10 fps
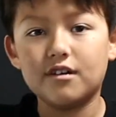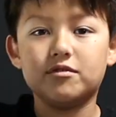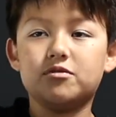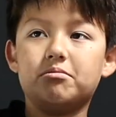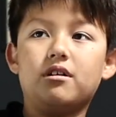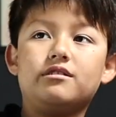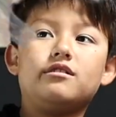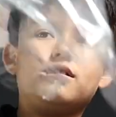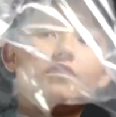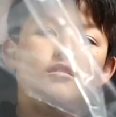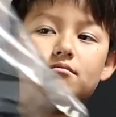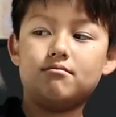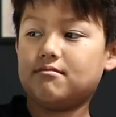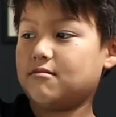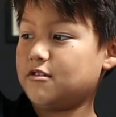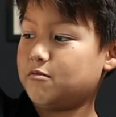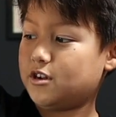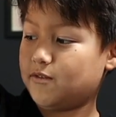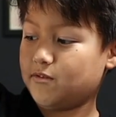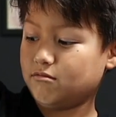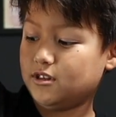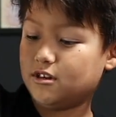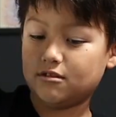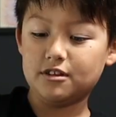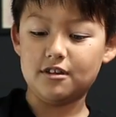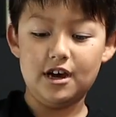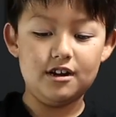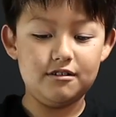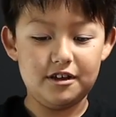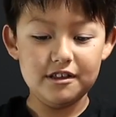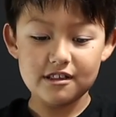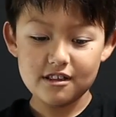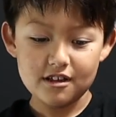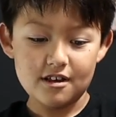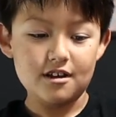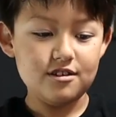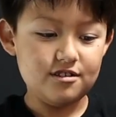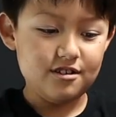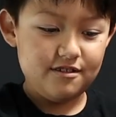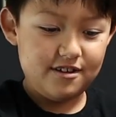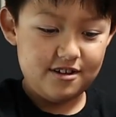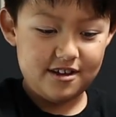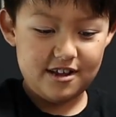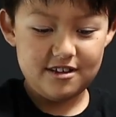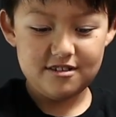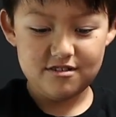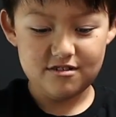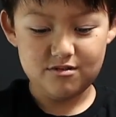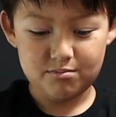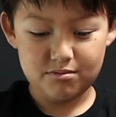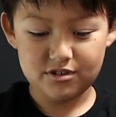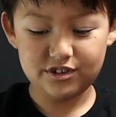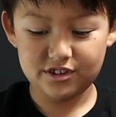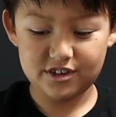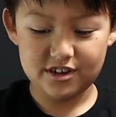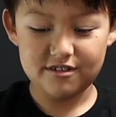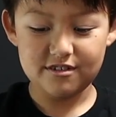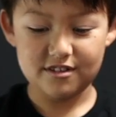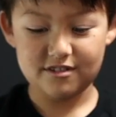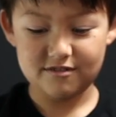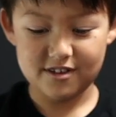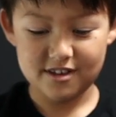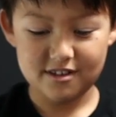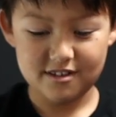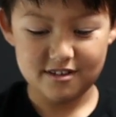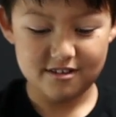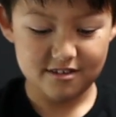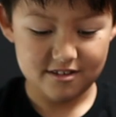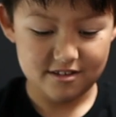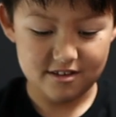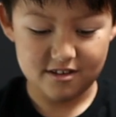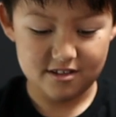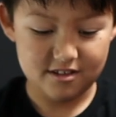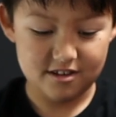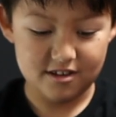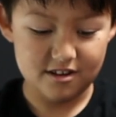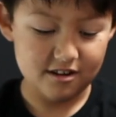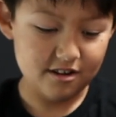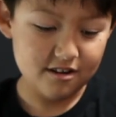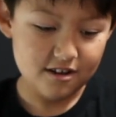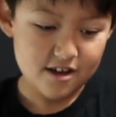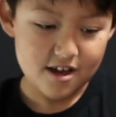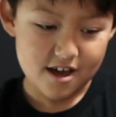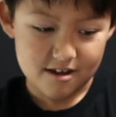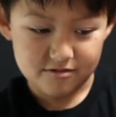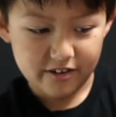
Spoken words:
this plastic. Whatever, we don't need that, okay. So I need to push down this way and then try